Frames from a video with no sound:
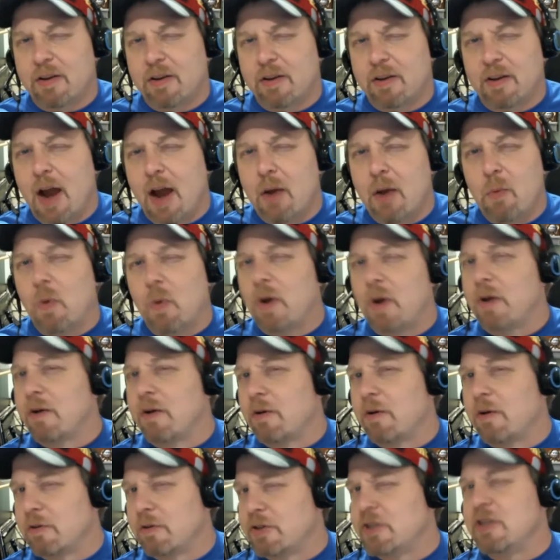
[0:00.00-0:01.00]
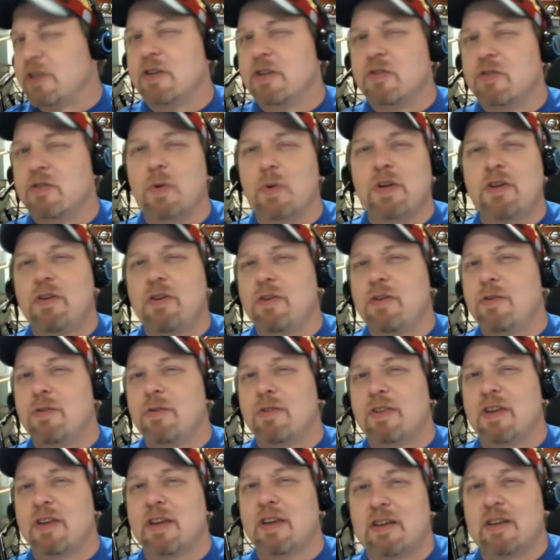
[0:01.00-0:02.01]
And I wonder, Jeans, what do
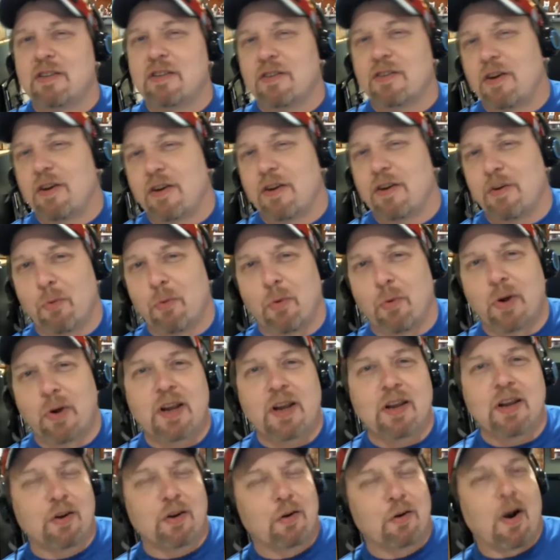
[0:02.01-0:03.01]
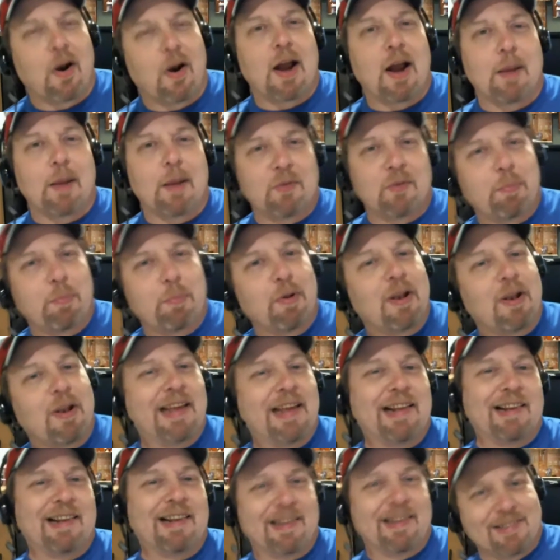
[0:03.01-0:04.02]
you think is on Rick Grimes'
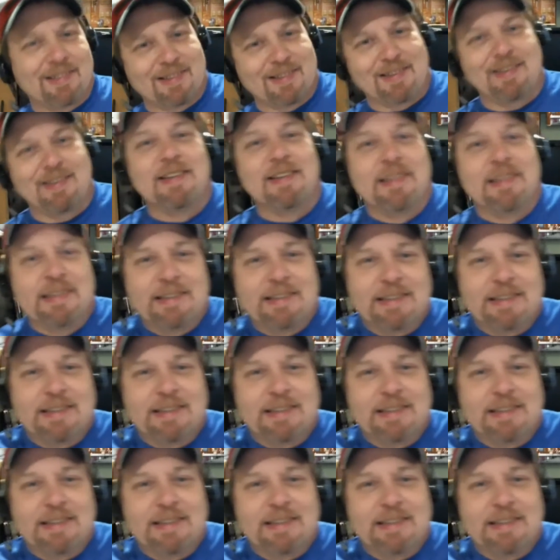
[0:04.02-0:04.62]
playlist?